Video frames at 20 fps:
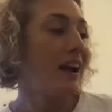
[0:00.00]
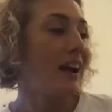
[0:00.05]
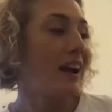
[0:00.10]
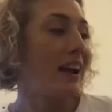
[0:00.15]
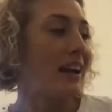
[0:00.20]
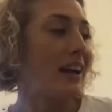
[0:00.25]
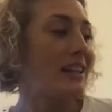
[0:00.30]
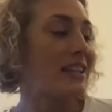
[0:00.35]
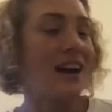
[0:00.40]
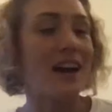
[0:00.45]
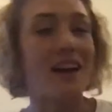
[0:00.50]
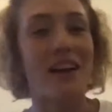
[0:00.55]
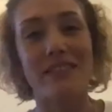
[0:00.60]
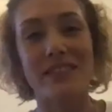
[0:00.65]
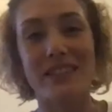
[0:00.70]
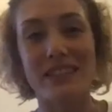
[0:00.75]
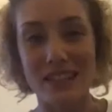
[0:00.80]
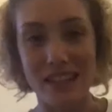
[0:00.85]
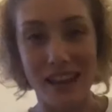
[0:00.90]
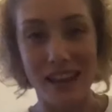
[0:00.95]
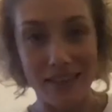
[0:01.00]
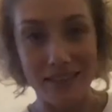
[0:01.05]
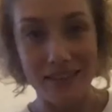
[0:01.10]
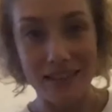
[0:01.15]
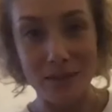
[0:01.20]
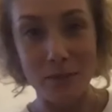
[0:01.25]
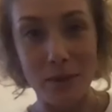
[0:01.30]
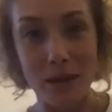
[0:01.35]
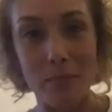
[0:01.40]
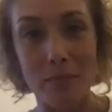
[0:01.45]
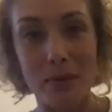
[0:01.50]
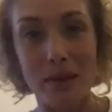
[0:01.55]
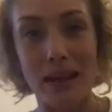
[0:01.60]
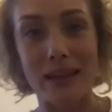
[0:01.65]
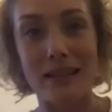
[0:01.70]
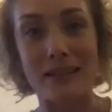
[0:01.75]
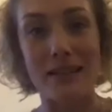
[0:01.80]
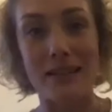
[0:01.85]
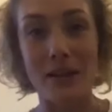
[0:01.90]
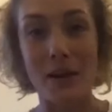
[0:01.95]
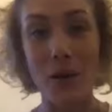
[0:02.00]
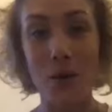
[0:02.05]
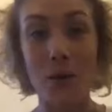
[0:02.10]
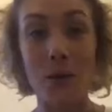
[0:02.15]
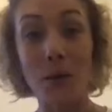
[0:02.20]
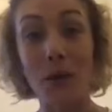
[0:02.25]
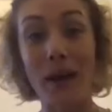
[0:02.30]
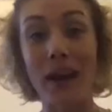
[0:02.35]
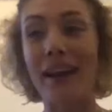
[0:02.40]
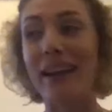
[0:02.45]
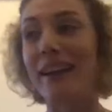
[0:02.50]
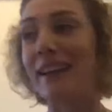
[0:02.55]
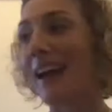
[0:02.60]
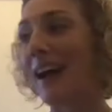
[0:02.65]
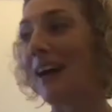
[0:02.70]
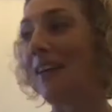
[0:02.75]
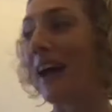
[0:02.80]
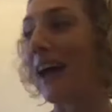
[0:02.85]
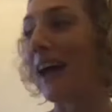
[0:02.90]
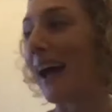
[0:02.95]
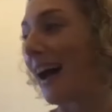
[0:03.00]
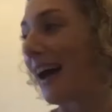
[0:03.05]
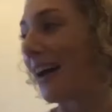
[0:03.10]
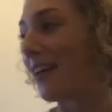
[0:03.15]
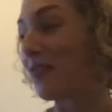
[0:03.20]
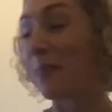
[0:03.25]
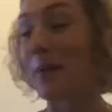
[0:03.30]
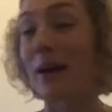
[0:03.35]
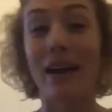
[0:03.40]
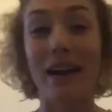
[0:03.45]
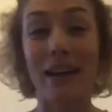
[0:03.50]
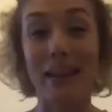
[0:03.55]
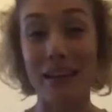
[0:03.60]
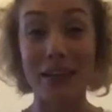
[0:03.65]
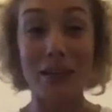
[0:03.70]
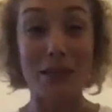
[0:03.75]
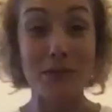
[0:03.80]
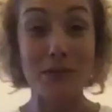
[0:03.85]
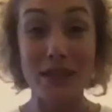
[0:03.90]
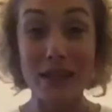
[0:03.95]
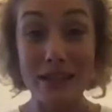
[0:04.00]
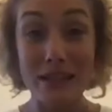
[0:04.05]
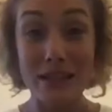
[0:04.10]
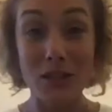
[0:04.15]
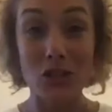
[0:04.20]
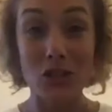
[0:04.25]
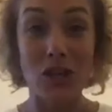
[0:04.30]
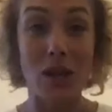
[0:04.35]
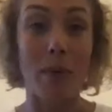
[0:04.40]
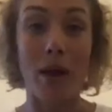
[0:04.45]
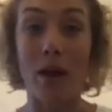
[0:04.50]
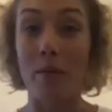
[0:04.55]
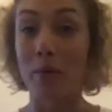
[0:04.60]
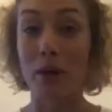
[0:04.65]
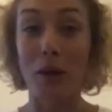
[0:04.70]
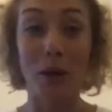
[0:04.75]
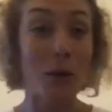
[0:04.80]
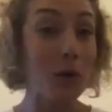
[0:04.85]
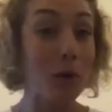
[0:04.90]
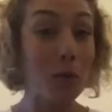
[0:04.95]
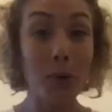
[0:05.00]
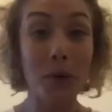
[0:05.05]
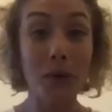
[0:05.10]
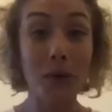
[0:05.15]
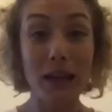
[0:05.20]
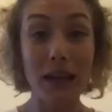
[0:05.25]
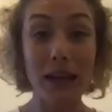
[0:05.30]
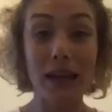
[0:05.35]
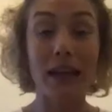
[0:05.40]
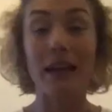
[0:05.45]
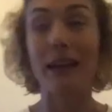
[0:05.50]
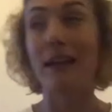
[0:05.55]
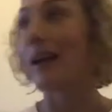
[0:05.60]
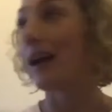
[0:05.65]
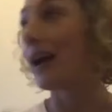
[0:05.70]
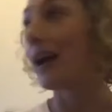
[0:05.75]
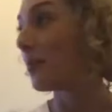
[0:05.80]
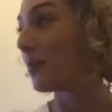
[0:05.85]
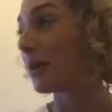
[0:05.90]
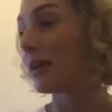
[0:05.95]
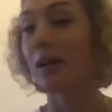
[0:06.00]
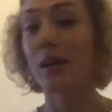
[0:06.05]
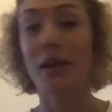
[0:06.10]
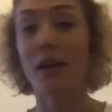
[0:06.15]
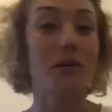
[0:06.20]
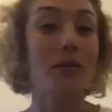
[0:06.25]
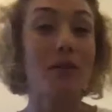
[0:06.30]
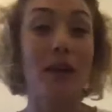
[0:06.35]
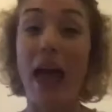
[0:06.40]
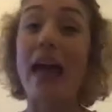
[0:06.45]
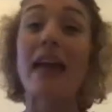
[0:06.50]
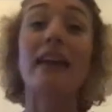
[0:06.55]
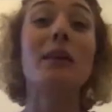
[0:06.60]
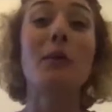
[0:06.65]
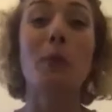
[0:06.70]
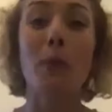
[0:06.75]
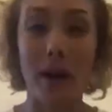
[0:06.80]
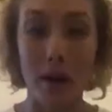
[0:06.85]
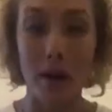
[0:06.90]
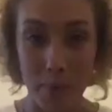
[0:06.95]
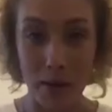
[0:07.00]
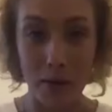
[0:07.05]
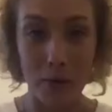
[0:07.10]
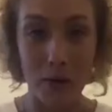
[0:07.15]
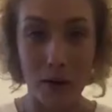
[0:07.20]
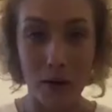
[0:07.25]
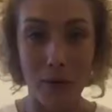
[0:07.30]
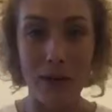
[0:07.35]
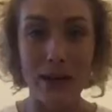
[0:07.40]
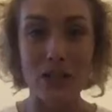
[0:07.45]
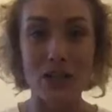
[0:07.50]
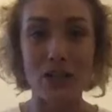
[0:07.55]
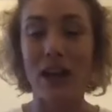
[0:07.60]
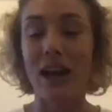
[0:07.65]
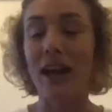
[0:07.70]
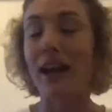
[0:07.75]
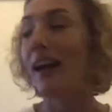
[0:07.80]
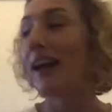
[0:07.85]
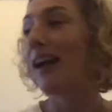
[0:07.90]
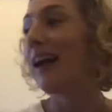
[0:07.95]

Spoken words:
And I obviously had these big plans like, oh, great, now I have my EU citizenship. I'm going to go to Berlin. I'm going to go anywhere but Croatia.